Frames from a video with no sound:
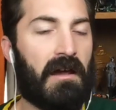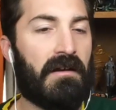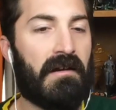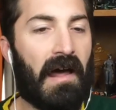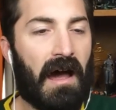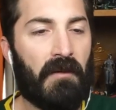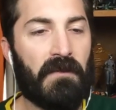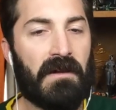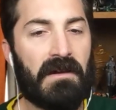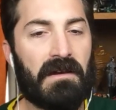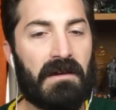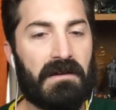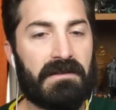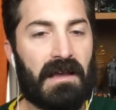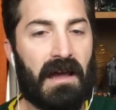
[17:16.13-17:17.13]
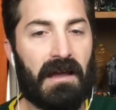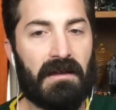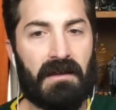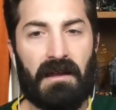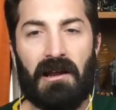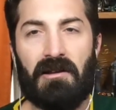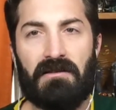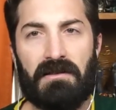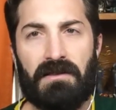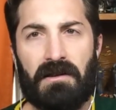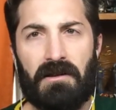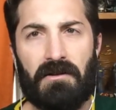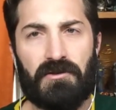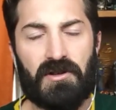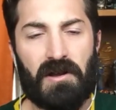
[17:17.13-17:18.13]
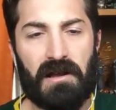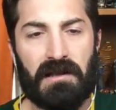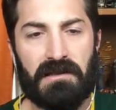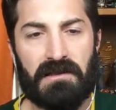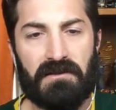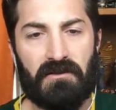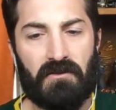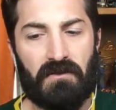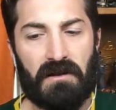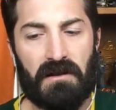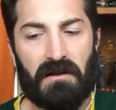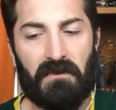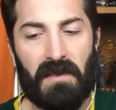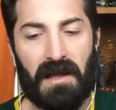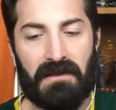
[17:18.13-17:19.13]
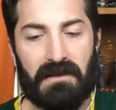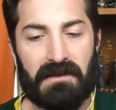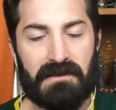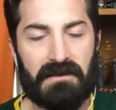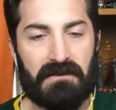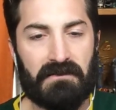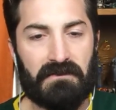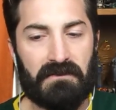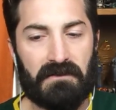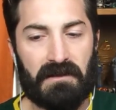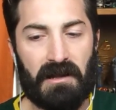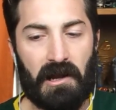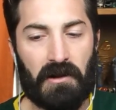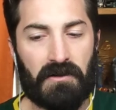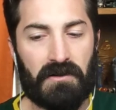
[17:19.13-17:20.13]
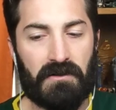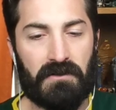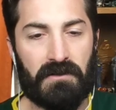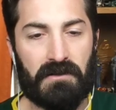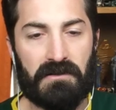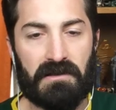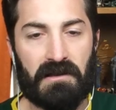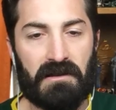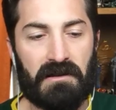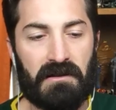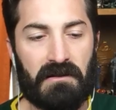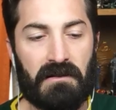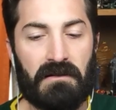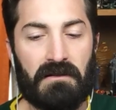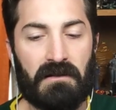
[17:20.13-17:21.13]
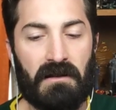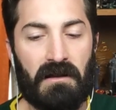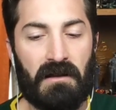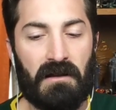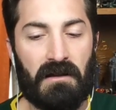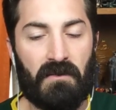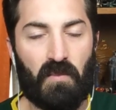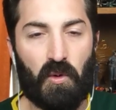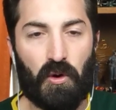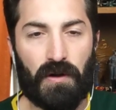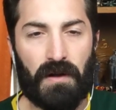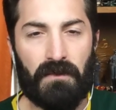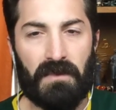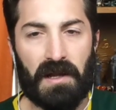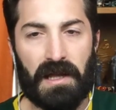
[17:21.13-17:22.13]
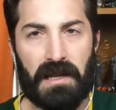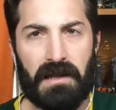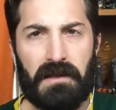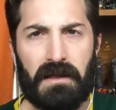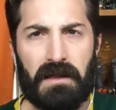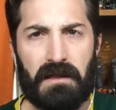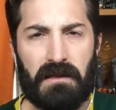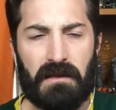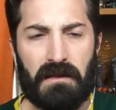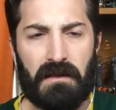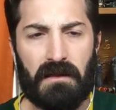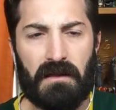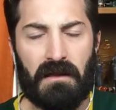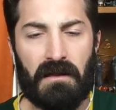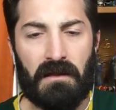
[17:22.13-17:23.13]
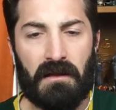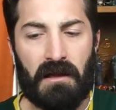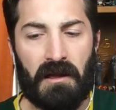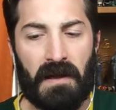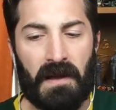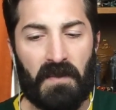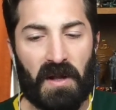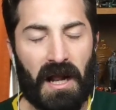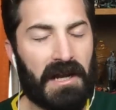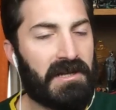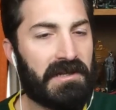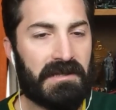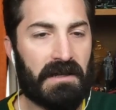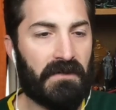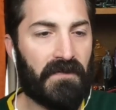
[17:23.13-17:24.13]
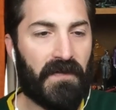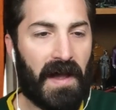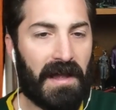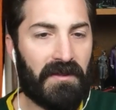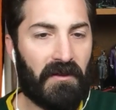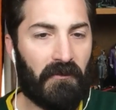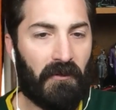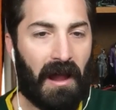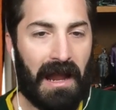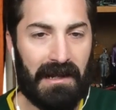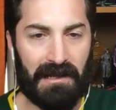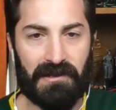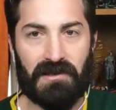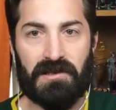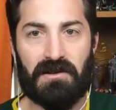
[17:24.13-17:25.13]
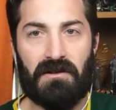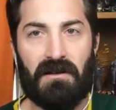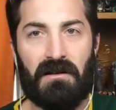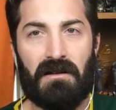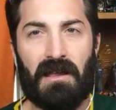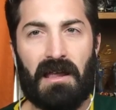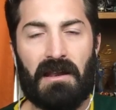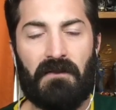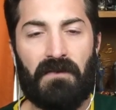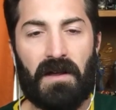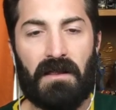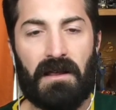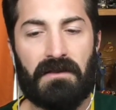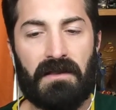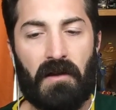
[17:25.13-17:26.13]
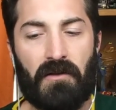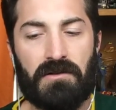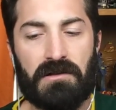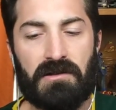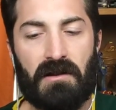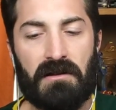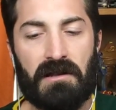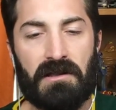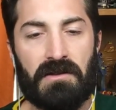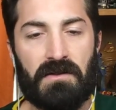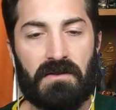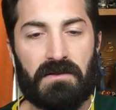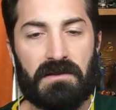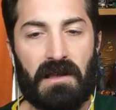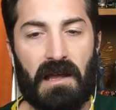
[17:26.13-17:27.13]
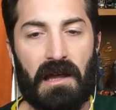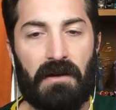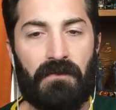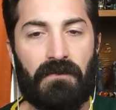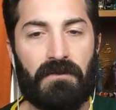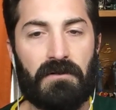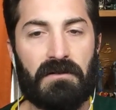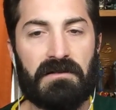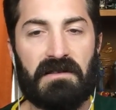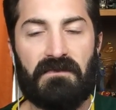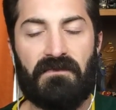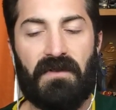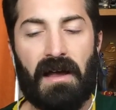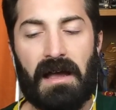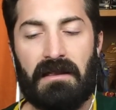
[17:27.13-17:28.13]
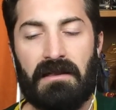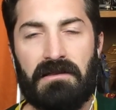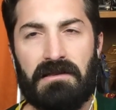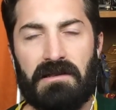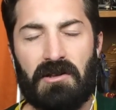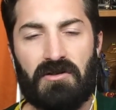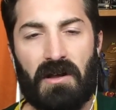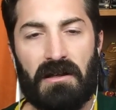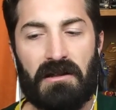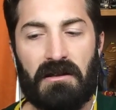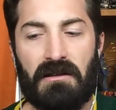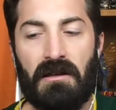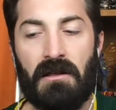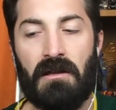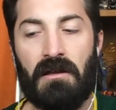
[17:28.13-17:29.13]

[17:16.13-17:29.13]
Not because I care that they're trying to make these characters more comedic, but I just didn't find the writing strong, and it felt like they were just trying to use F words and violence to try to